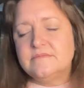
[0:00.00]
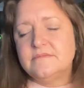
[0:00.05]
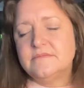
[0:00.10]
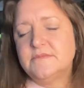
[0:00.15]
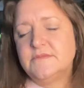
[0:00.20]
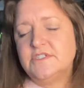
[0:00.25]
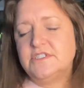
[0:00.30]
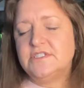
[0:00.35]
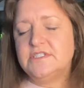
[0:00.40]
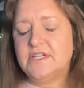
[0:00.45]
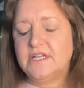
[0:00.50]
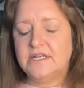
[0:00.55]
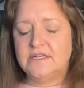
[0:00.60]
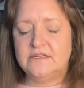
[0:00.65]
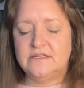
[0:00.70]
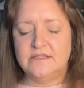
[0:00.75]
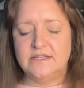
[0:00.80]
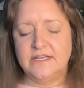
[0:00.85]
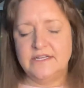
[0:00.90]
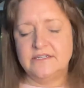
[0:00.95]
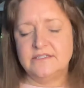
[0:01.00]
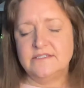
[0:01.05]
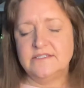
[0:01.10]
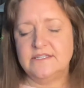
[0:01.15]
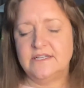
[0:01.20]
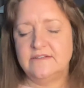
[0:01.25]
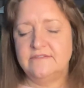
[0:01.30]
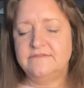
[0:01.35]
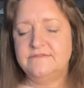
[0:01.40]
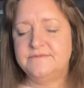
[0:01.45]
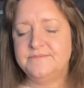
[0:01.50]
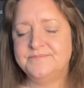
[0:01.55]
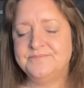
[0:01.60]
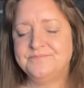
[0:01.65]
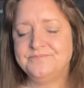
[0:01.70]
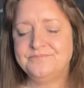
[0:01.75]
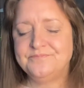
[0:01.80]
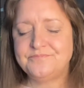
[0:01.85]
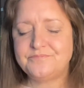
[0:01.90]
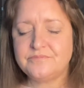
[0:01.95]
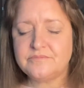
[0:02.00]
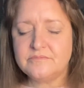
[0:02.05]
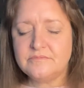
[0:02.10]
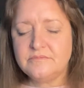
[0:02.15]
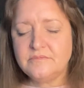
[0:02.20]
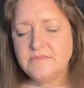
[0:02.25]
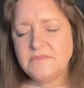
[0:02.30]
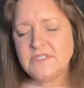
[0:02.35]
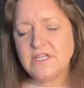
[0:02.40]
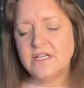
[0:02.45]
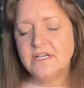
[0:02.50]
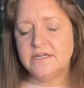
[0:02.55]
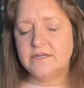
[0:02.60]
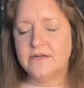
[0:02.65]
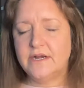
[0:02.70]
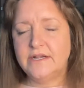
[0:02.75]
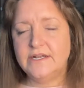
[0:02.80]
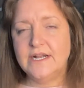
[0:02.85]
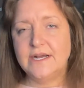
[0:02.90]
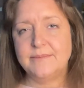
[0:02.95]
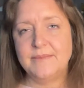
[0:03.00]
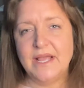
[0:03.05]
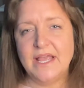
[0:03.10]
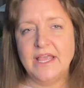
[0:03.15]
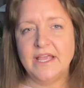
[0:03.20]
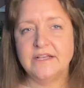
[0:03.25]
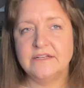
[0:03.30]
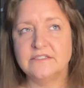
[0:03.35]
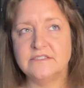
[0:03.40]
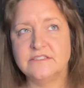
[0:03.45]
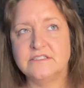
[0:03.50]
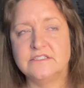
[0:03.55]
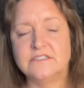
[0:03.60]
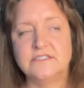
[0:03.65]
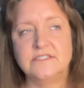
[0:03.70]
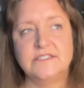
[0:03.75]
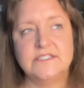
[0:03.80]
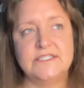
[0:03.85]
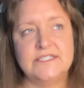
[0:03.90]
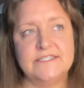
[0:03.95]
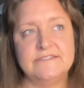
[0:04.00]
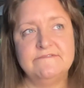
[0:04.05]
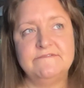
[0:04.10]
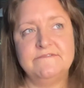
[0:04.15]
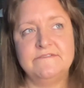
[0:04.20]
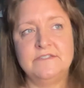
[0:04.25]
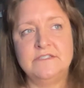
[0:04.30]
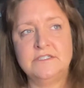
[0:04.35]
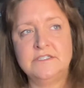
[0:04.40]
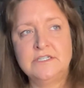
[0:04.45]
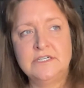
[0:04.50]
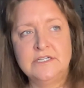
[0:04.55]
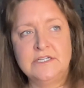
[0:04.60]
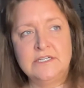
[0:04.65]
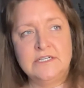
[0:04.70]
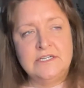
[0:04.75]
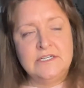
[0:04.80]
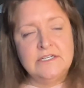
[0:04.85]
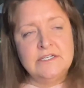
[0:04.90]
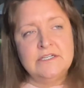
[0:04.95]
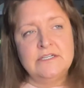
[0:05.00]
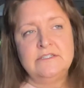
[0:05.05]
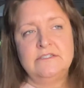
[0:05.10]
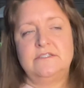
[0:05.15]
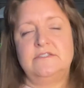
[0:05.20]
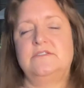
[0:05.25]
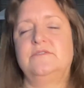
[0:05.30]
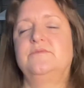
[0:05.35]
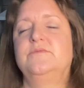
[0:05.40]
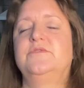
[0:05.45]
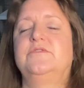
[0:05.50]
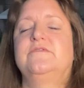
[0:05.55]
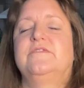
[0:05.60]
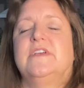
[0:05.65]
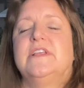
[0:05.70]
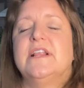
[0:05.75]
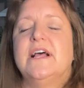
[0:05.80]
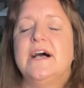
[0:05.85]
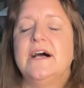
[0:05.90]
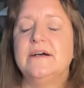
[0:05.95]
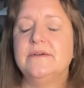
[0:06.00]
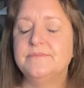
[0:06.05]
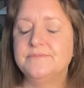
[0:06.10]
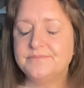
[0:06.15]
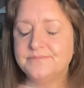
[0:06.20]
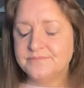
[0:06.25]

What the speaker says: Just kind of let yourself, like right now my ankles are a little stiff. So moving that.